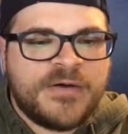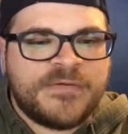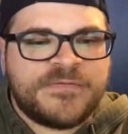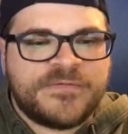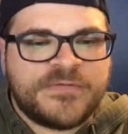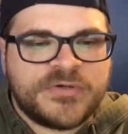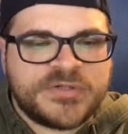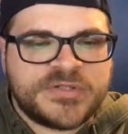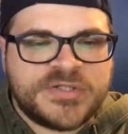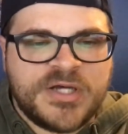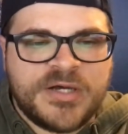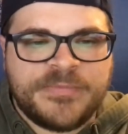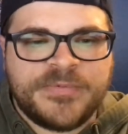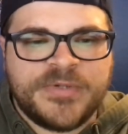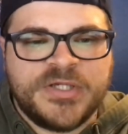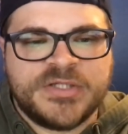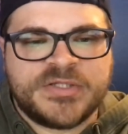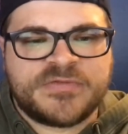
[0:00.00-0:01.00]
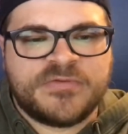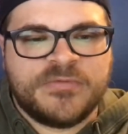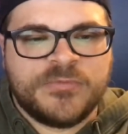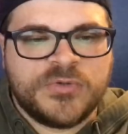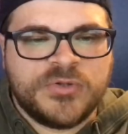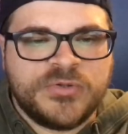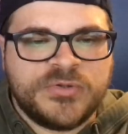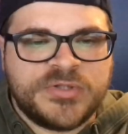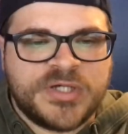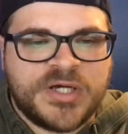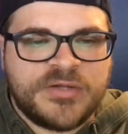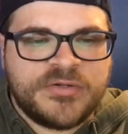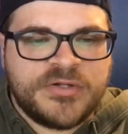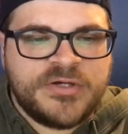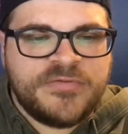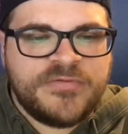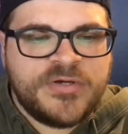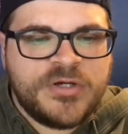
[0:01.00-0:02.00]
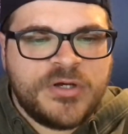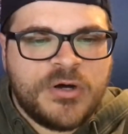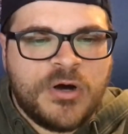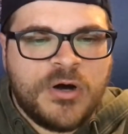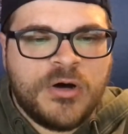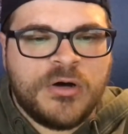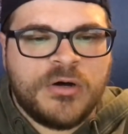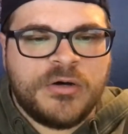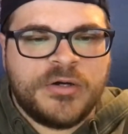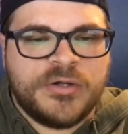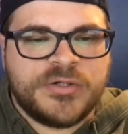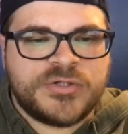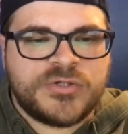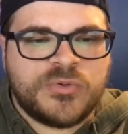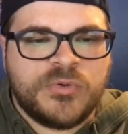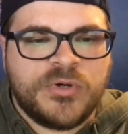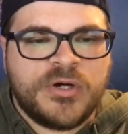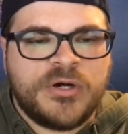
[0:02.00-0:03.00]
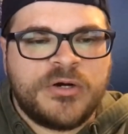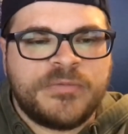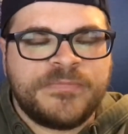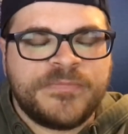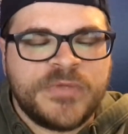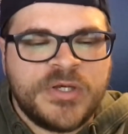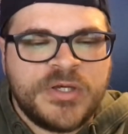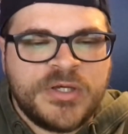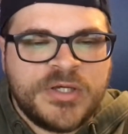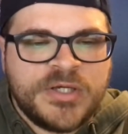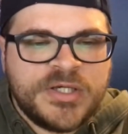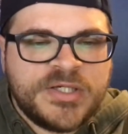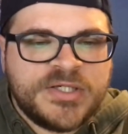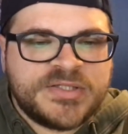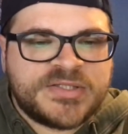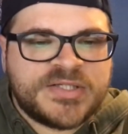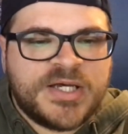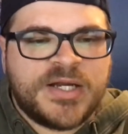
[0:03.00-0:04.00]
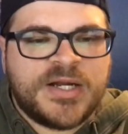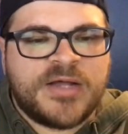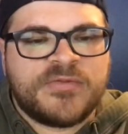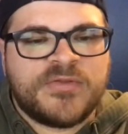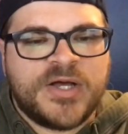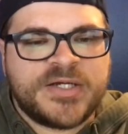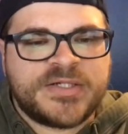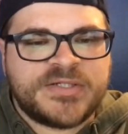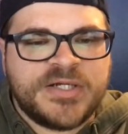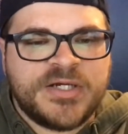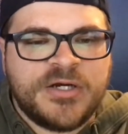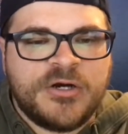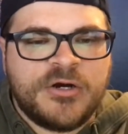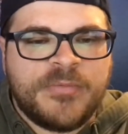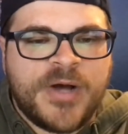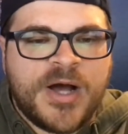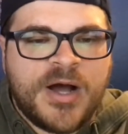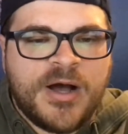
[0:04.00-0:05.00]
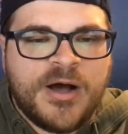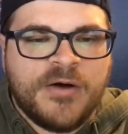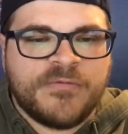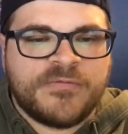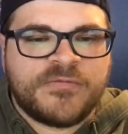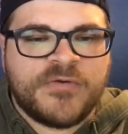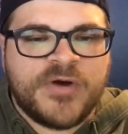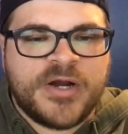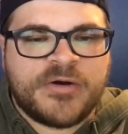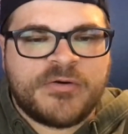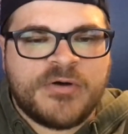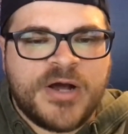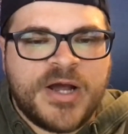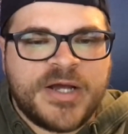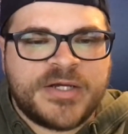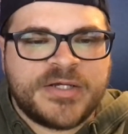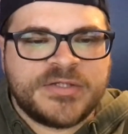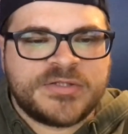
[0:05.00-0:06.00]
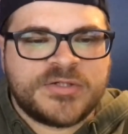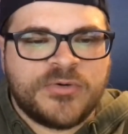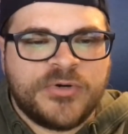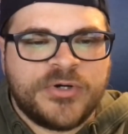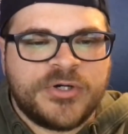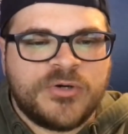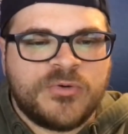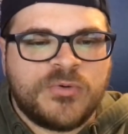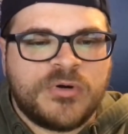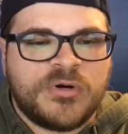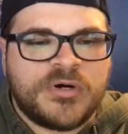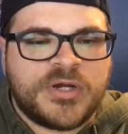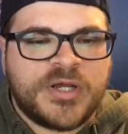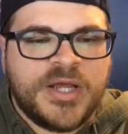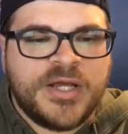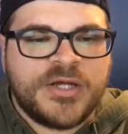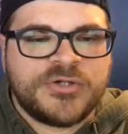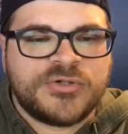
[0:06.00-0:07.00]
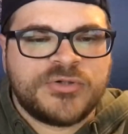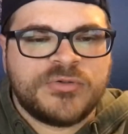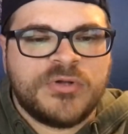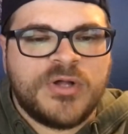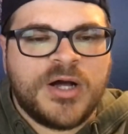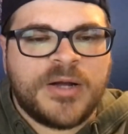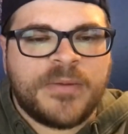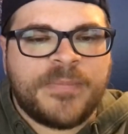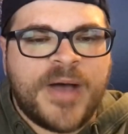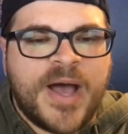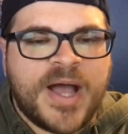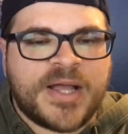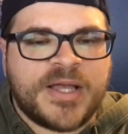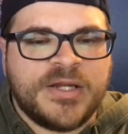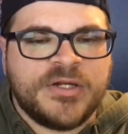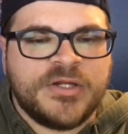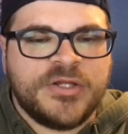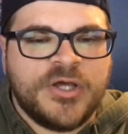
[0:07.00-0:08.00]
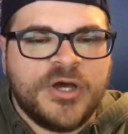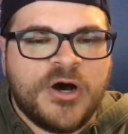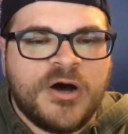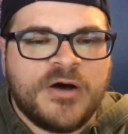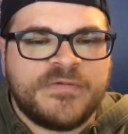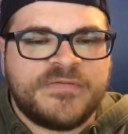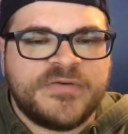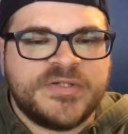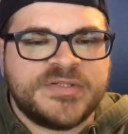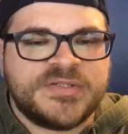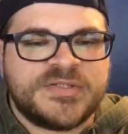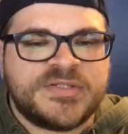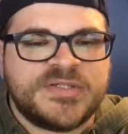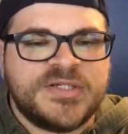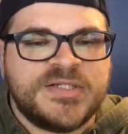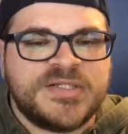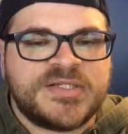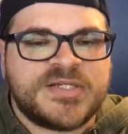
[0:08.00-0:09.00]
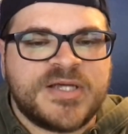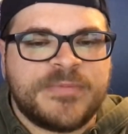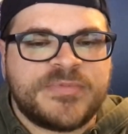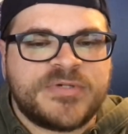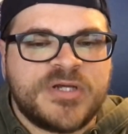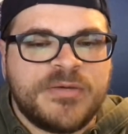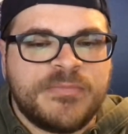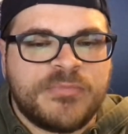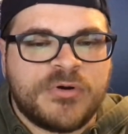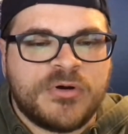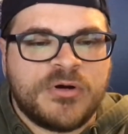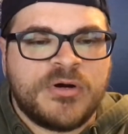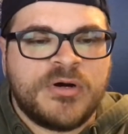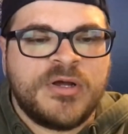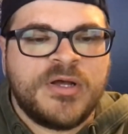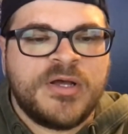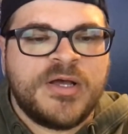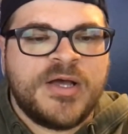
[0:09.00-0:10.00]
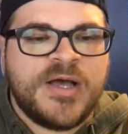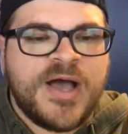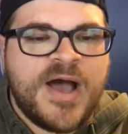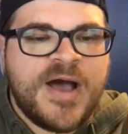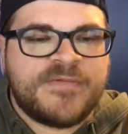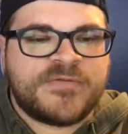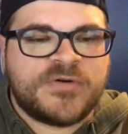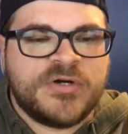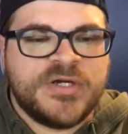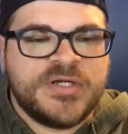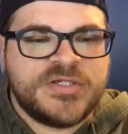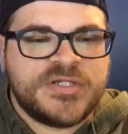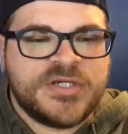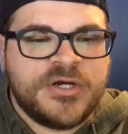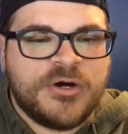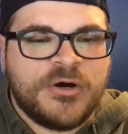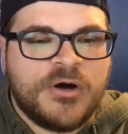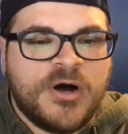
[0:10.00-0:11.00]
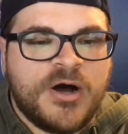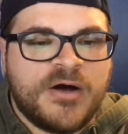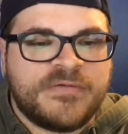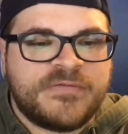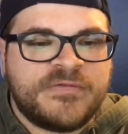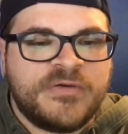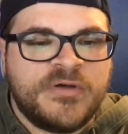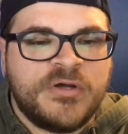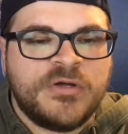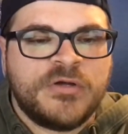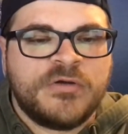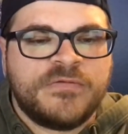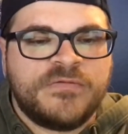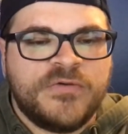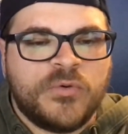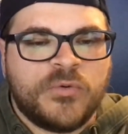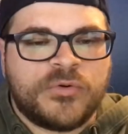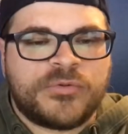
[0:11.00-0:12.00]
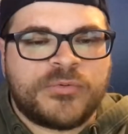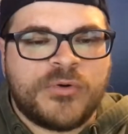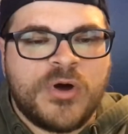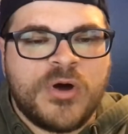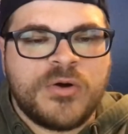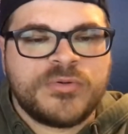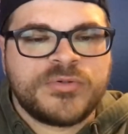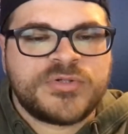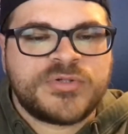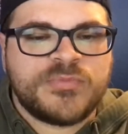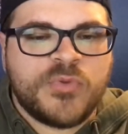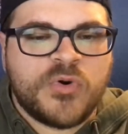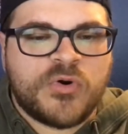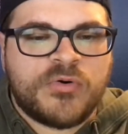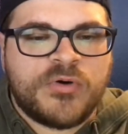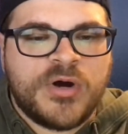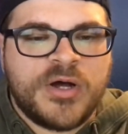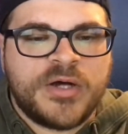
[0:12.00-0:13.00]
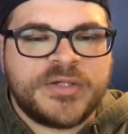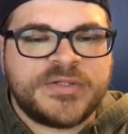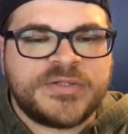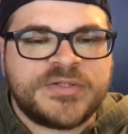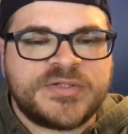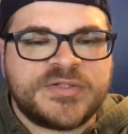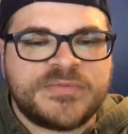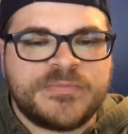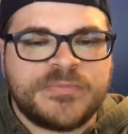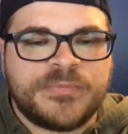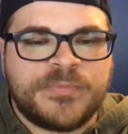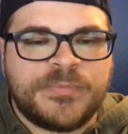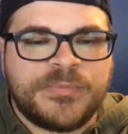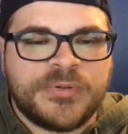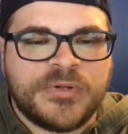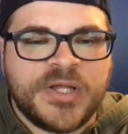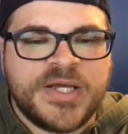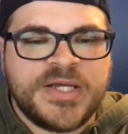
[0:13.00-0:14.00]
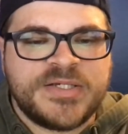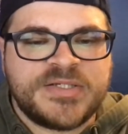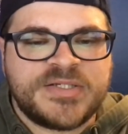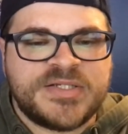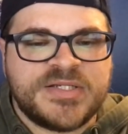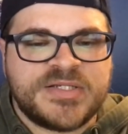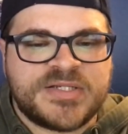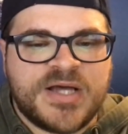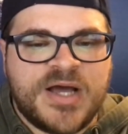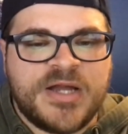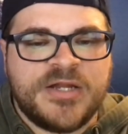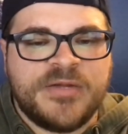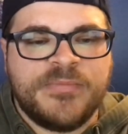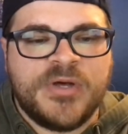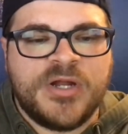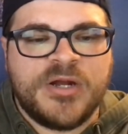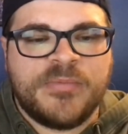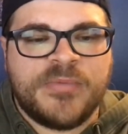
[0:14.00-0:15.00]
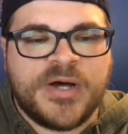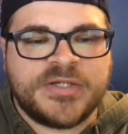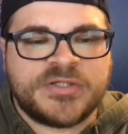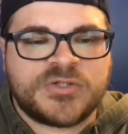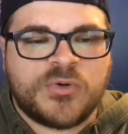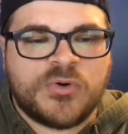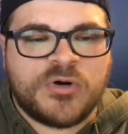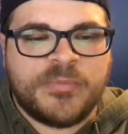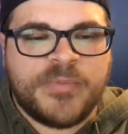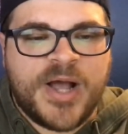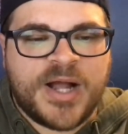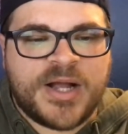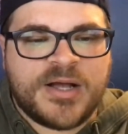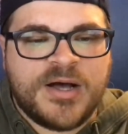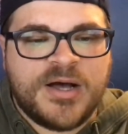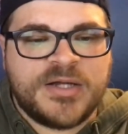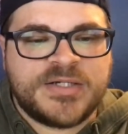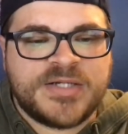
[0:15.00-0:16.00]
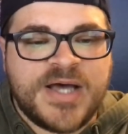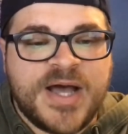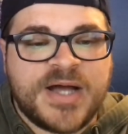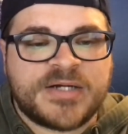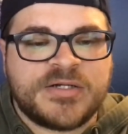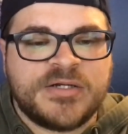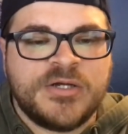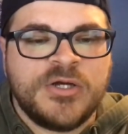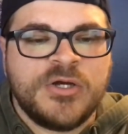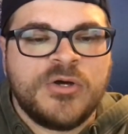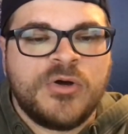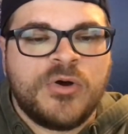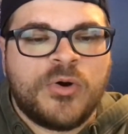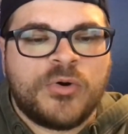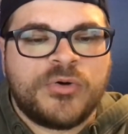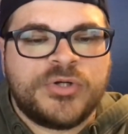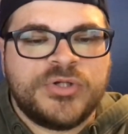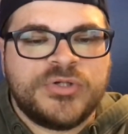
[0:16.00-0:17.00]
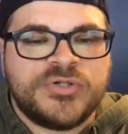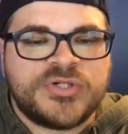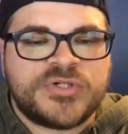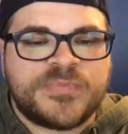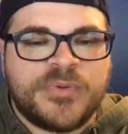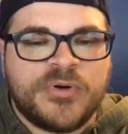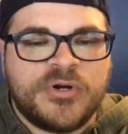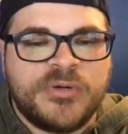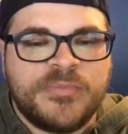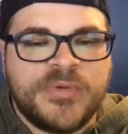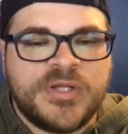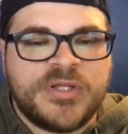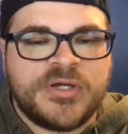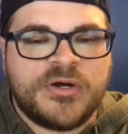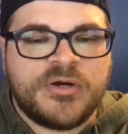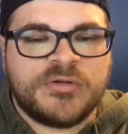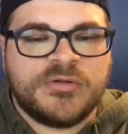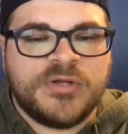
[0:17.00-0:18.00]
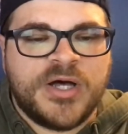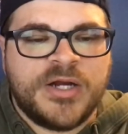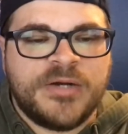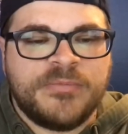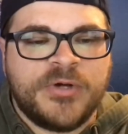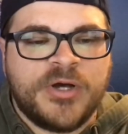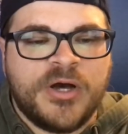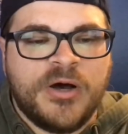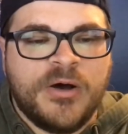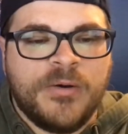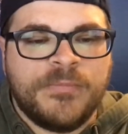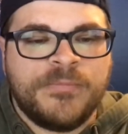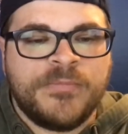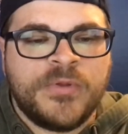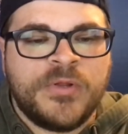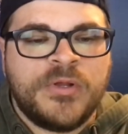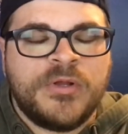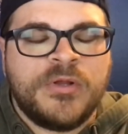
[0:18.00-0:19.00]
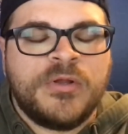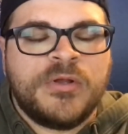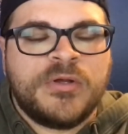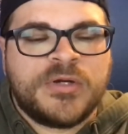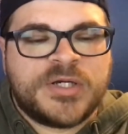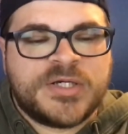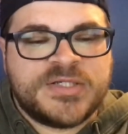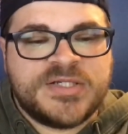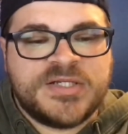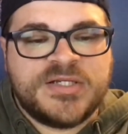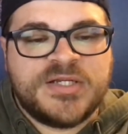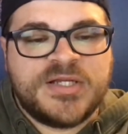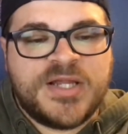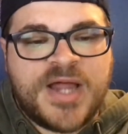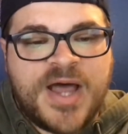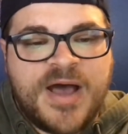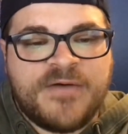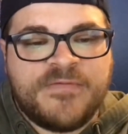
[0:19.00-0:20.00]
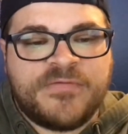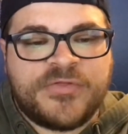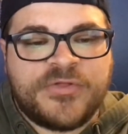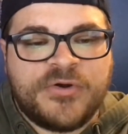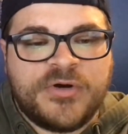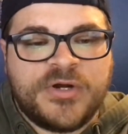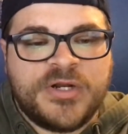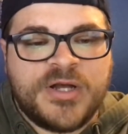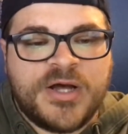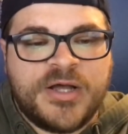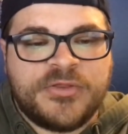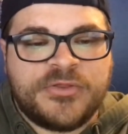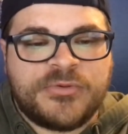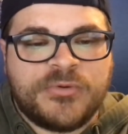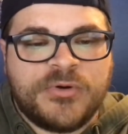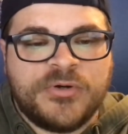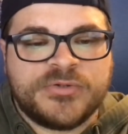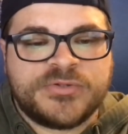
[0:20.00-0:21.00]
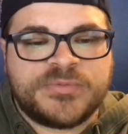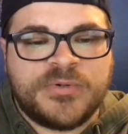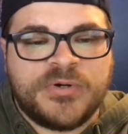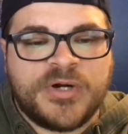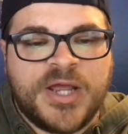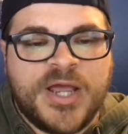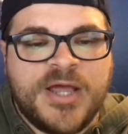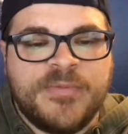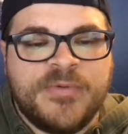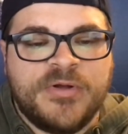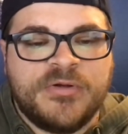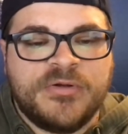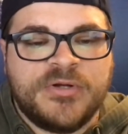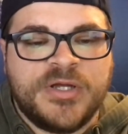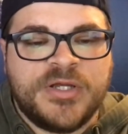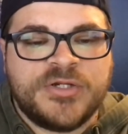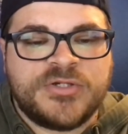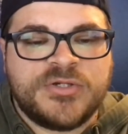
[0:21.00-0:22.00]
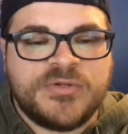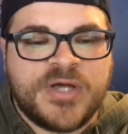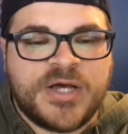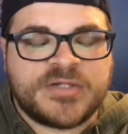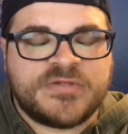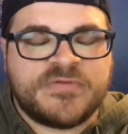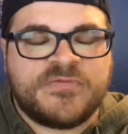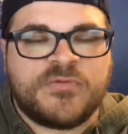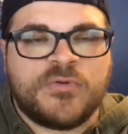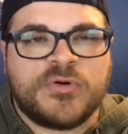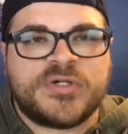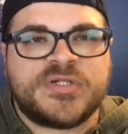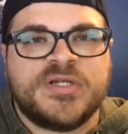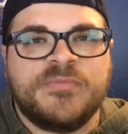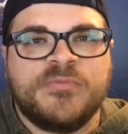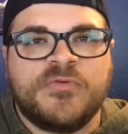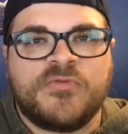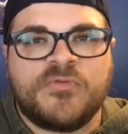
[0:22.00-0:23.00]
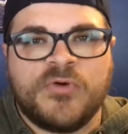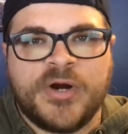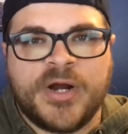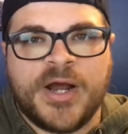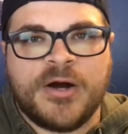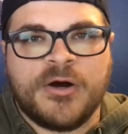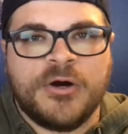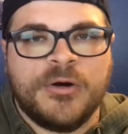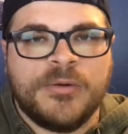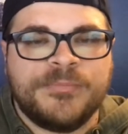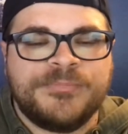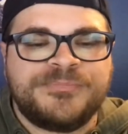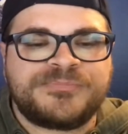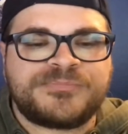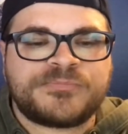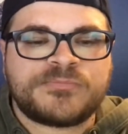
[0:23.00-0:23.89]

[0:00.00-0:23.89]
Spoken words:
First up is from Luke Dunleavy on Twitter. He said, I'd like to hear about how Frank Reich is going to work Andrew Luck back into the offense in September after his year off. Fewer throws, more runs, plays designed to minimize quarterback contact, or do you just put him in there and let him go? Because he did have 39 throws per game in 2014 before he got hurt.